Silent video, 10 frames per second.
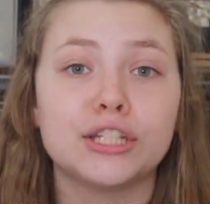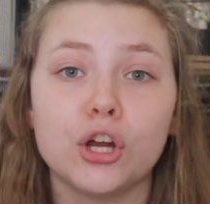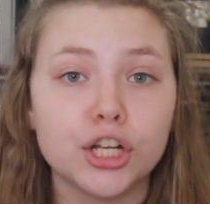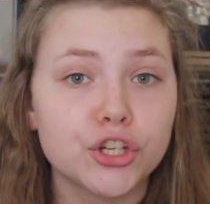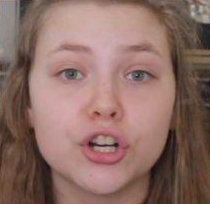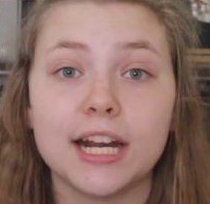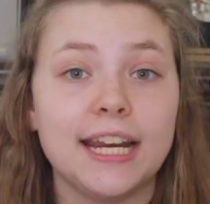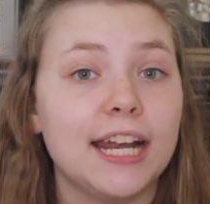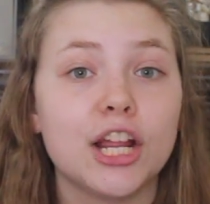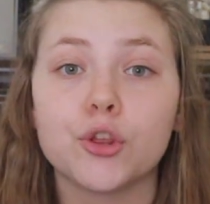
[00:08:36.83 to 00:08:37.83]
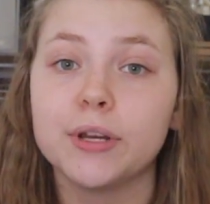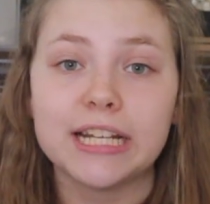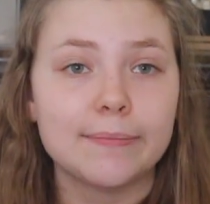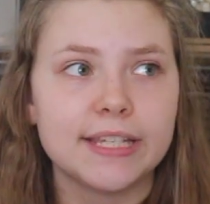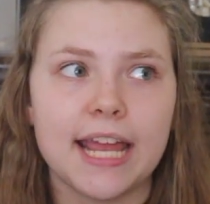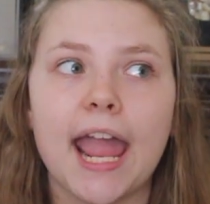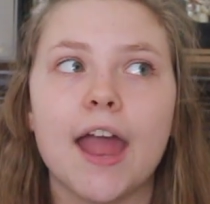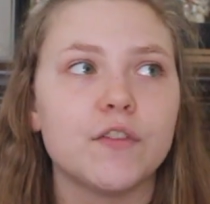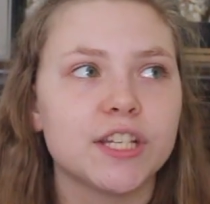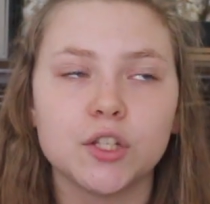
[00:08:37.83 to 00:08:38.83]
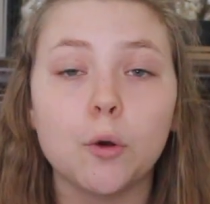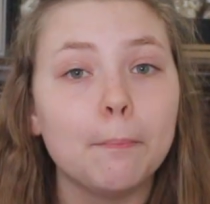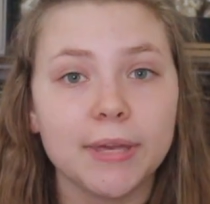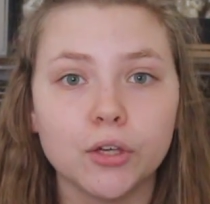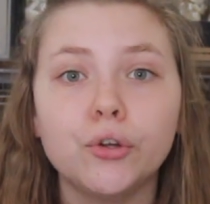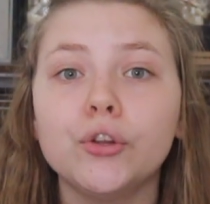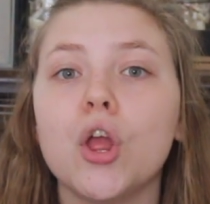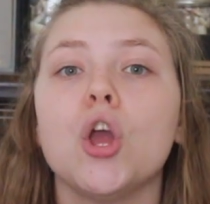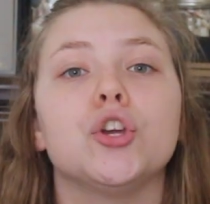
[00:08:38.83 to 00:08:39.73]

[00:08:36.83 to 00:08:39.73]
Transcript: As long as you're not eating it three times a day, every single meal,